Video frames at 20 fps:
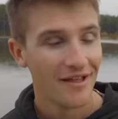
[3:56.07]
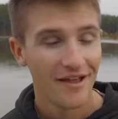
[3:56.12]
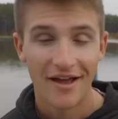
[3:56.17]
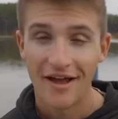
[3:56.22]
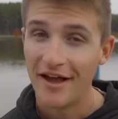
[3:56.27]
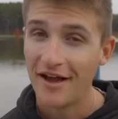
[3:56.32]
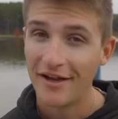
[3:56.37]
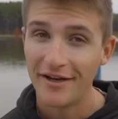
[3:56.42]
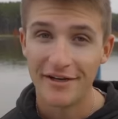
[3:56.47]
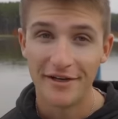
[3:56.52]

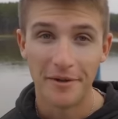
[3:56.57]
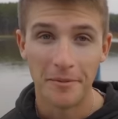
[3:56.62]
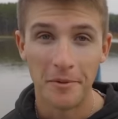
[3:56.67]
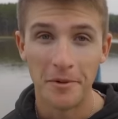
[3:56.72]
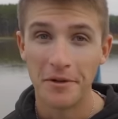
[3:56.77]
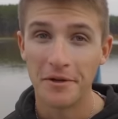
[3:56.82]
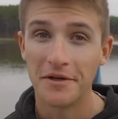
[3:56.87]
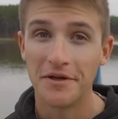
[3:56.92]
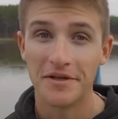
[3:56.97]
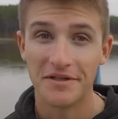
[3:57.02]
I ended up
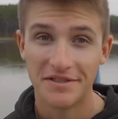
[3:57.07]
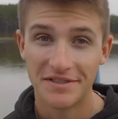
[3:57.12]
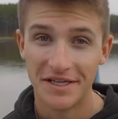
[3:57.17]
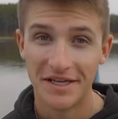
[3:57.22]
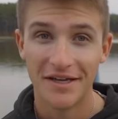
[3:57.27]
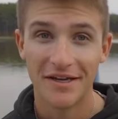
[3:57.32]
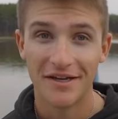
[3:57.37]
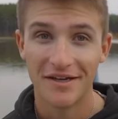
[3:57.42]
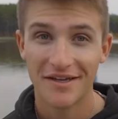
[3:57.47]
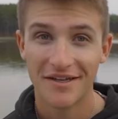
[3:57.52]
hooking a
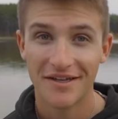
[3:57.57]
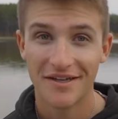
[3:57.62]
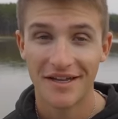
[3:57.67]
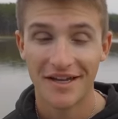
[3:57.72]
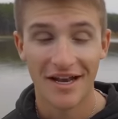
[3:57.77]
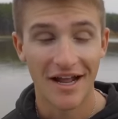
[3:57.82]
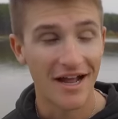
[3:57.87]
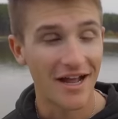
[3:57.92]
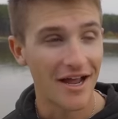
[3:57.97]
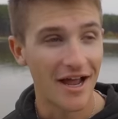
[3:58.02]
tank,
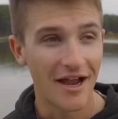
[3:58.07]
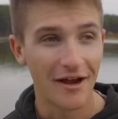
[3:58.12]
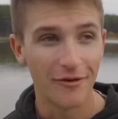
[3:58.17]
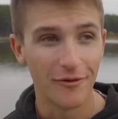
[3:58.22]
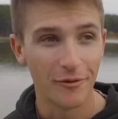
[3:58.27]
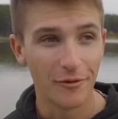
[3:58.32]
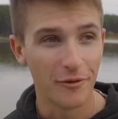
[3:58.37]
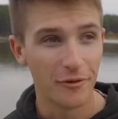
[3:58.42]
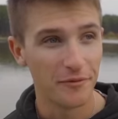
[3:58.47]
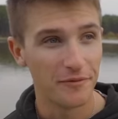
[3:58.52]
and I, I
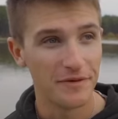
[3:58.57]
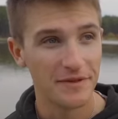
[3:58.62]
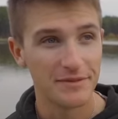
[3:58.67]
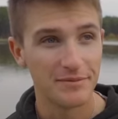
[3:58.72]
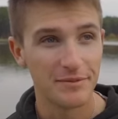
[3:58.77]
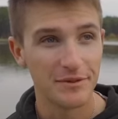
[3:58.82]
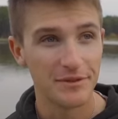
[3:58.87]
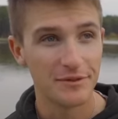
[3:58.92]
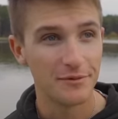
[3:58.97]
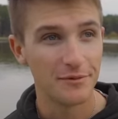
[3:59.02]
don't know if he's
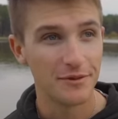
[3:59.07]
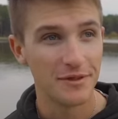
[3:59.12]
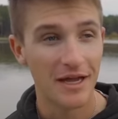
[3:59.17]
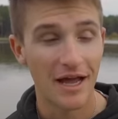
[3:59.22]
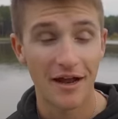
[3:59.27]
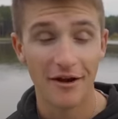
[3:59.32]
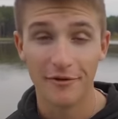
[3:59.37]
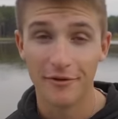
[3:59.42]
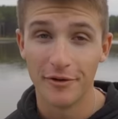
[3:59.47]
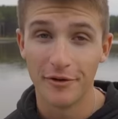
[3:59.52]
between,
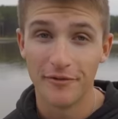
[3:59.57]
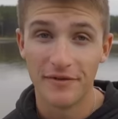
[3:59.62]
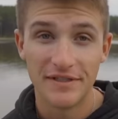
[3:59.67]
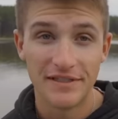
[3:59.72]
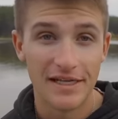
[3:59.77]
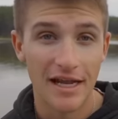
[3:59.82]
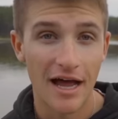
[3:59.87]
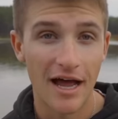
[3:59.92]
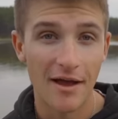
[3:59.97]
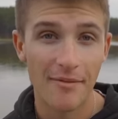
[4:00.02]
I don't know if
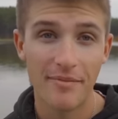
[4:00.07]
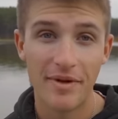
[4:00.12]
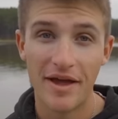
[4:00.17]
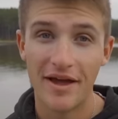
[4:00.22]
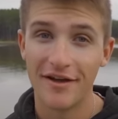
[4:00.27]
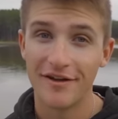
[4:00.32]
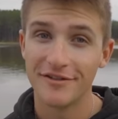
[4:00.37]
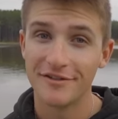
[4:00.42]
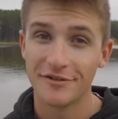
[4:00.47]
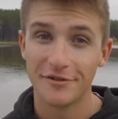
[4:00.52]
he's nine
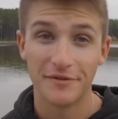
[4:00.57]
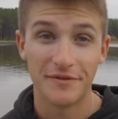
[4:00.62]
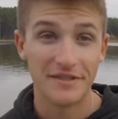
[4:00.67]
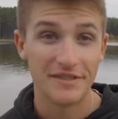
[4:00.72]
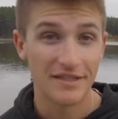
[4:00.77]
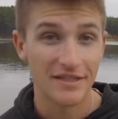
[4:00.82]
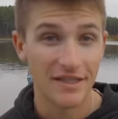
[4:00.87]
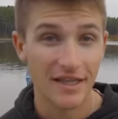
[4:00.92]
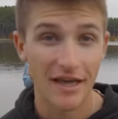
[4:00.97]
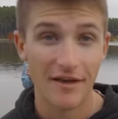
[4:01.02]
pounds or if
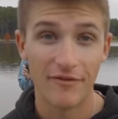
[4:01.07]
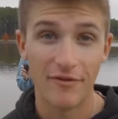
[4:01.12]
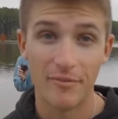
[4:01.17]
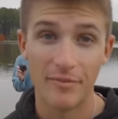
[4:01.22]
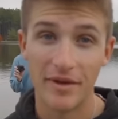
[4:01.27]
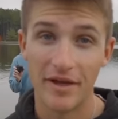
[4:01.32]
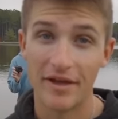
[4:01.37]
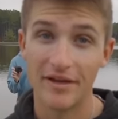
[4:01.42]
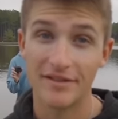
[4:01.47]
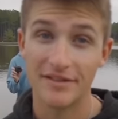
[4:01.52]
he's 11
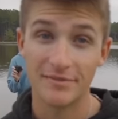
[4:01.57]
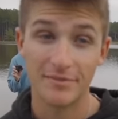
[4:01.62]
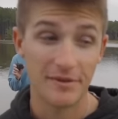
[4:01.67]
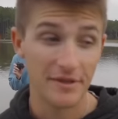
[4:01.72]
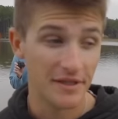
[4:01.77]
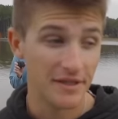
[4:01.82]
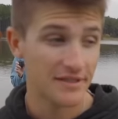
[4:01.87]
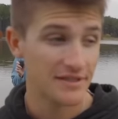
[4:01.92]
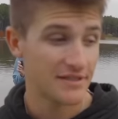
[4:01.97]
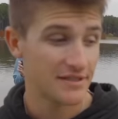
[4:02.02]
pounds,
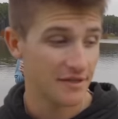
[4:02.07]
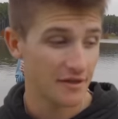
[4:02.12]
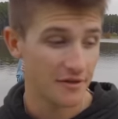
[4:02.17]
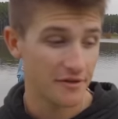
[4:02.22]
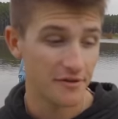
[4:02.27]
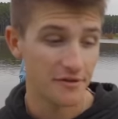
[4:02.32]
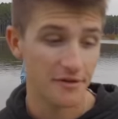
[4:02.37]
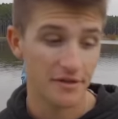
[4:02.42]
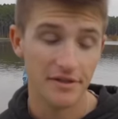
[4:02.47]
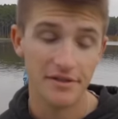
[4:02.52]
but this
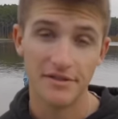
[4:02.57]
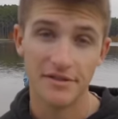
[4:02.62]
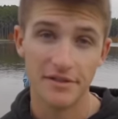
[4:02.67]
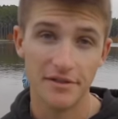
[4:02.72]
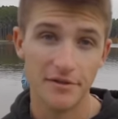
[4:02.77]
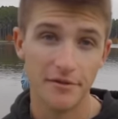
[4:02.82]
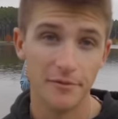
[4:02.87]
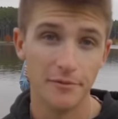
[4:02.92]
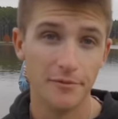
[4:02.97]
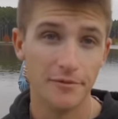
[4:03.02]
sucker is
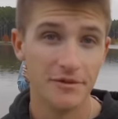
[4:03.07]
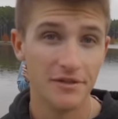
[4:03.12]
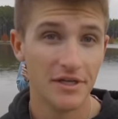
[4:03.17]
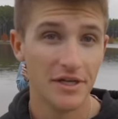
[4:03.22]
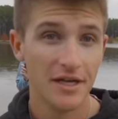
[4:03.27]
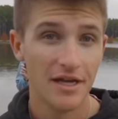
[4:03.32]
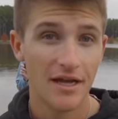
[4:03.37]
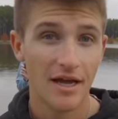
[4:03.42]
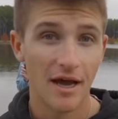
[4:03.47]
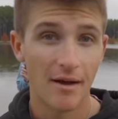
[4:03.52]
huge.
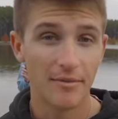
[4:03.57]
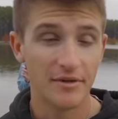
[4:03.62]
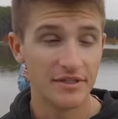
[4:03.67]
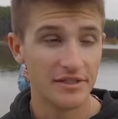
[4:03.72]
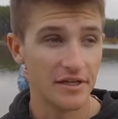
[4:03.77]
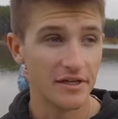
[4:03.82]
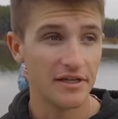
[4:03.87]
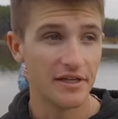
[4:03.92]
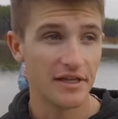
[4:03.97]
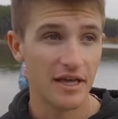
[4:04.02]
I'm gonna
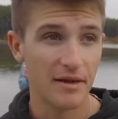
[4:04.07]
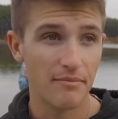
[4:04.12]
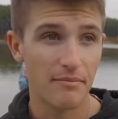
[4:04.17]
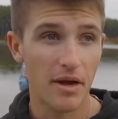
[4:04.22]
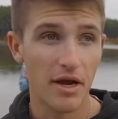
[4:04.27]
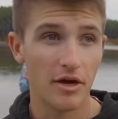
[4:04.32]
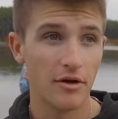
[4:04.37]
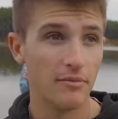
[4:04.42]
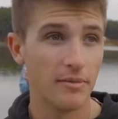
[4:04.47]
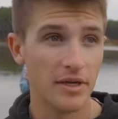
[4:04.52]
tell you, like
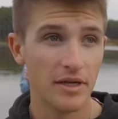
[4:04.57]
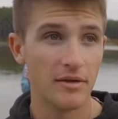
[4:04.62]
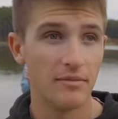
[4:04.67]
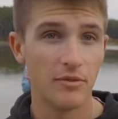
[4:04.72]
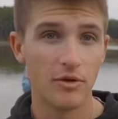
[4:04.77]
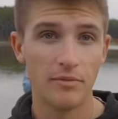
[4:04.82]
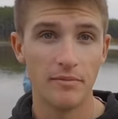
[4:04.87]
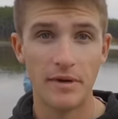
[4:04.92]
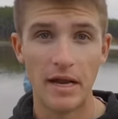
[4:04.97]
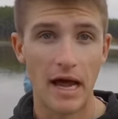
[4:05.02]
bare
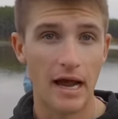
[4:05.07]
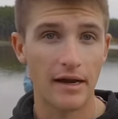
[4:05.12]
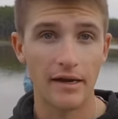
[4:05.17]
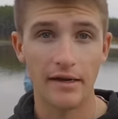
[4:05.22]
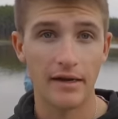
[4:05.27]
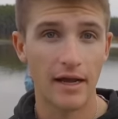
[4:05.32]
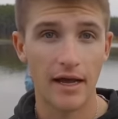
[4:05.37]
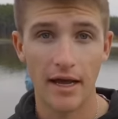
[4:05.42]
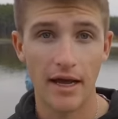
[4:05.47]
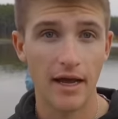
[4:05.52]
minimum nine
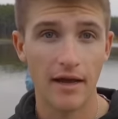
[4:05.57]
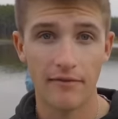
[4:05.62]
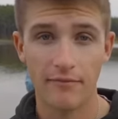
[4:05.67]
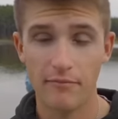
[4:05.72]
and a half,